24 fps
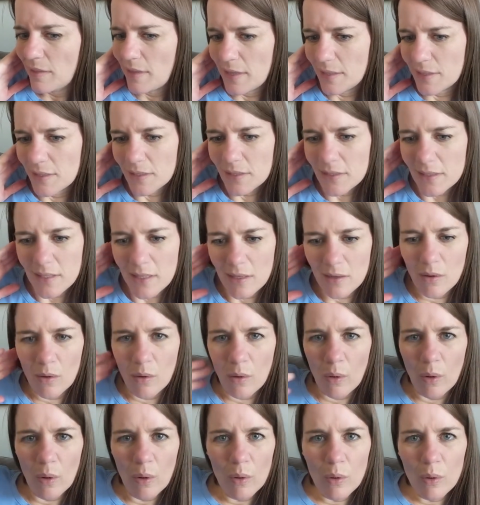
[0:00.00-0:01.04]
they just get
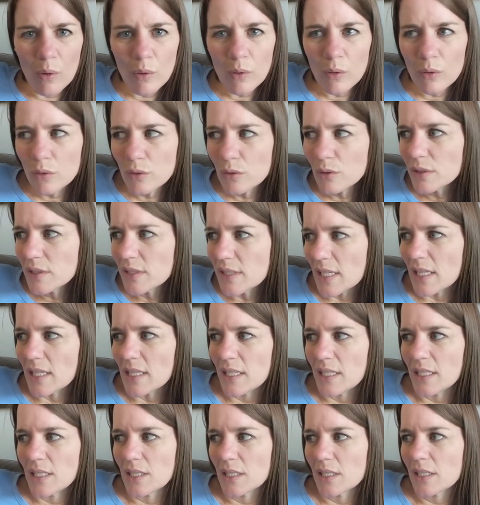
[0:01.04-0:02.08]
old
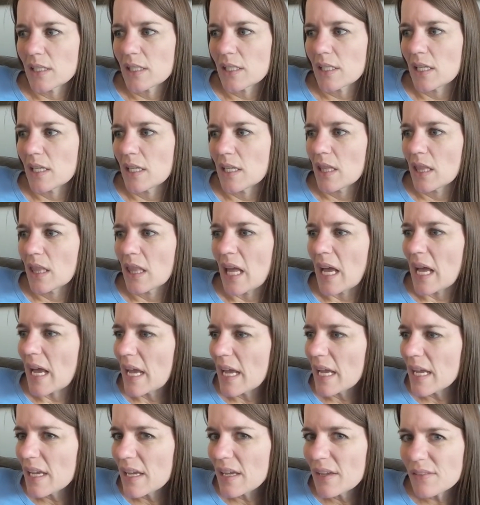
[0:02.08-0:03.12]
and they just get
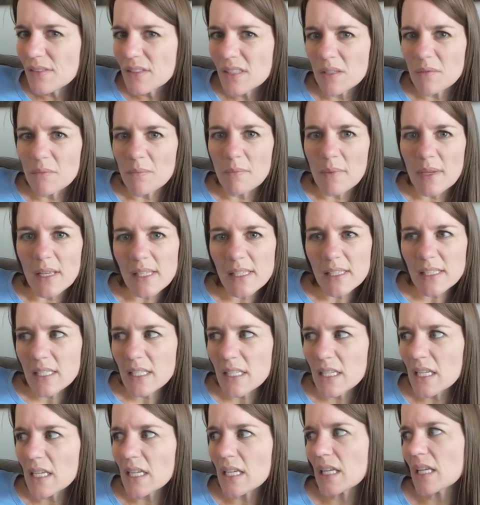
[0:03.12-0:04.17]
lives and
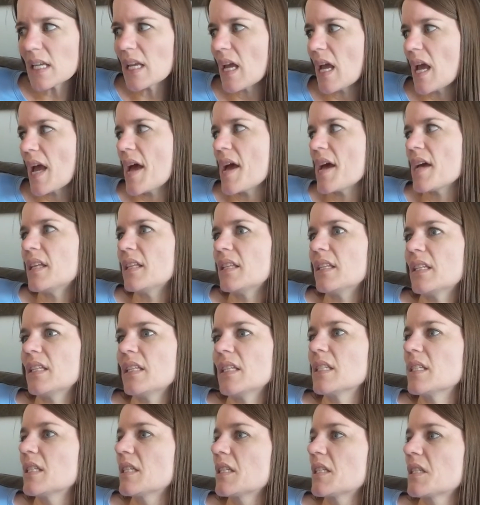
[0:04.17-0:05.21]
busy
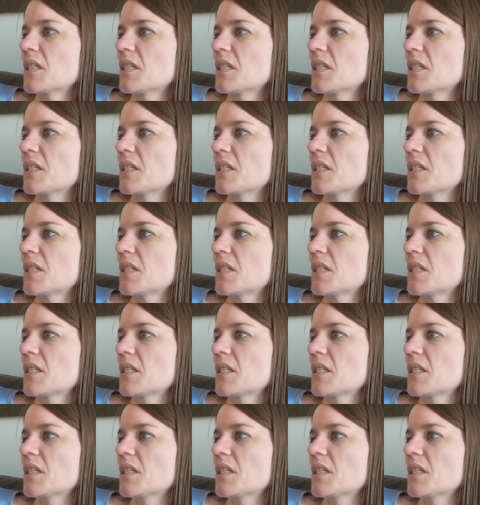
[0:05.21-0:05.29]
and